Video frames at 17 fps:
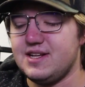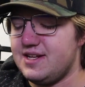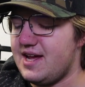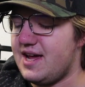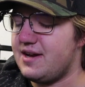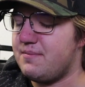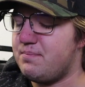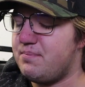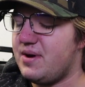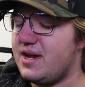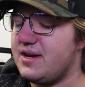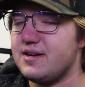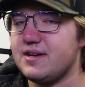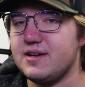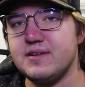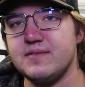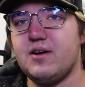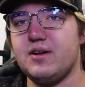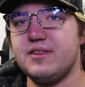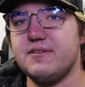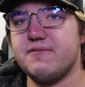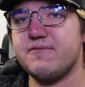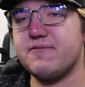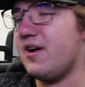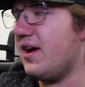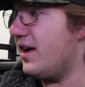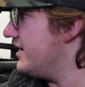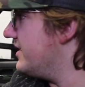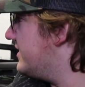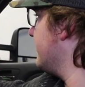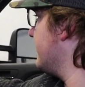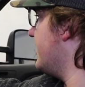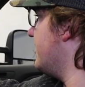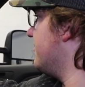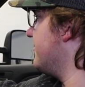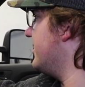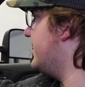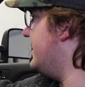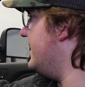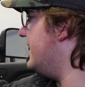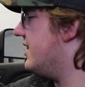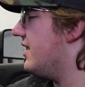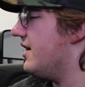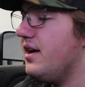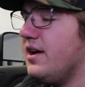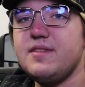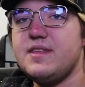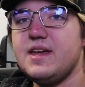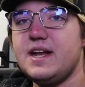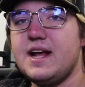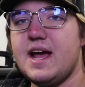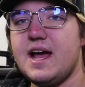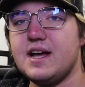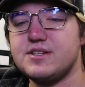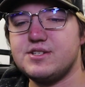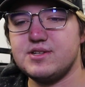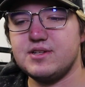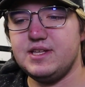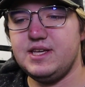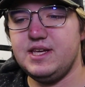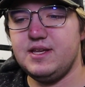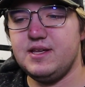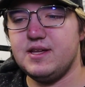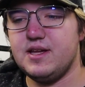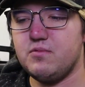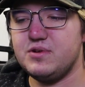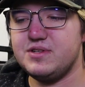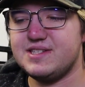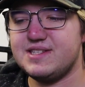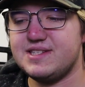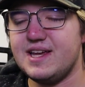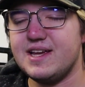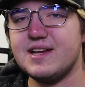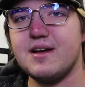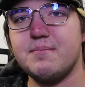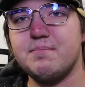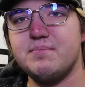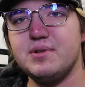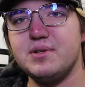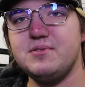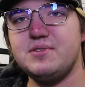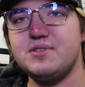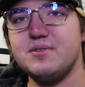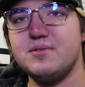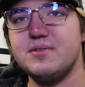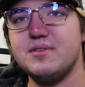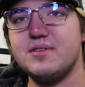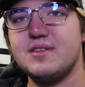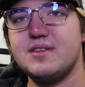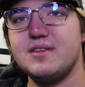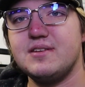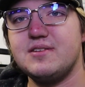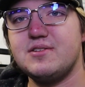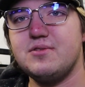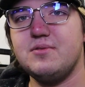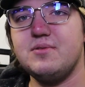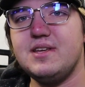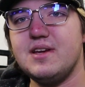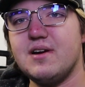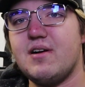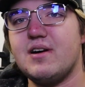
It had a button on the front, right over here, that actually would sync up Bluetooth to the